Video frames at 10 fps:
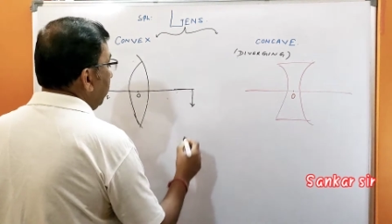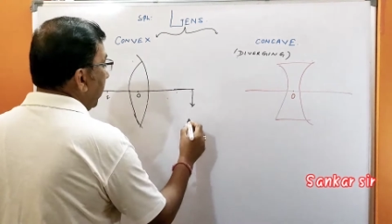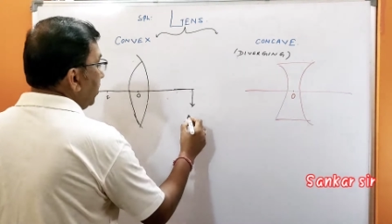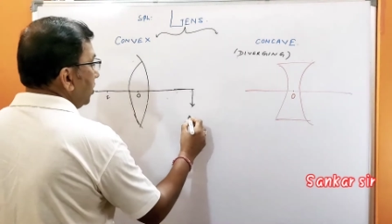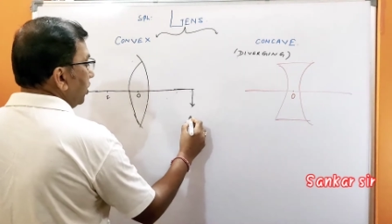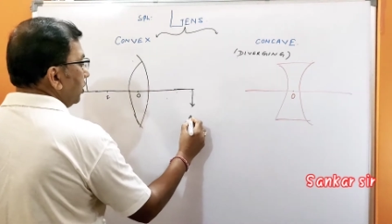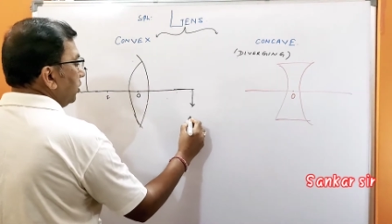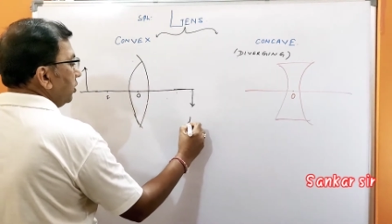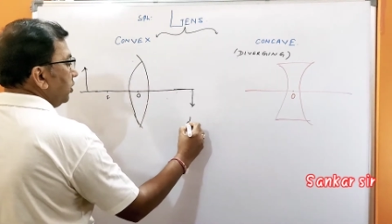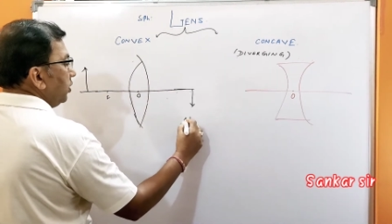image
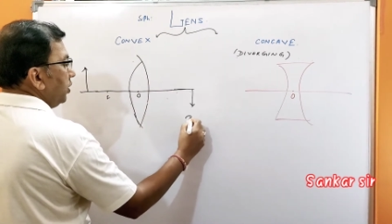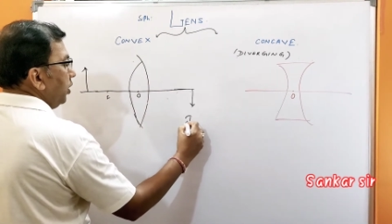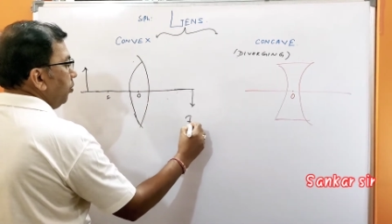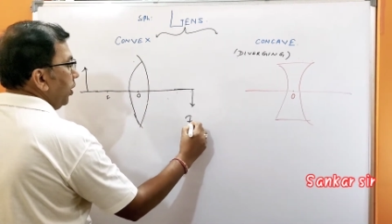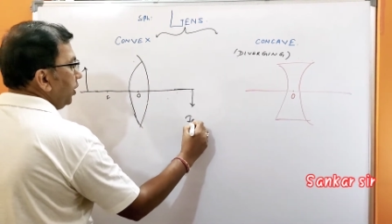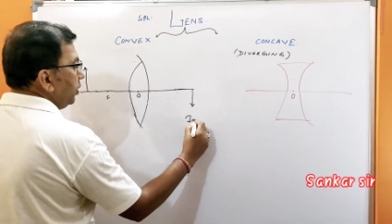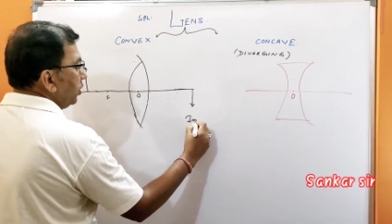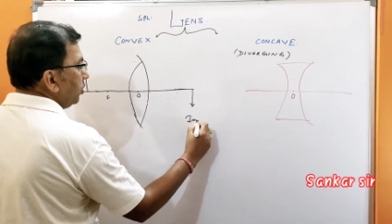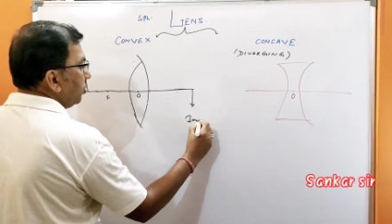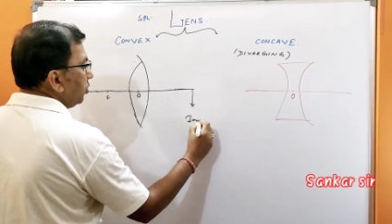this is the
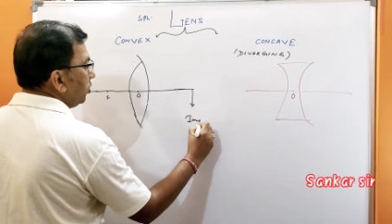image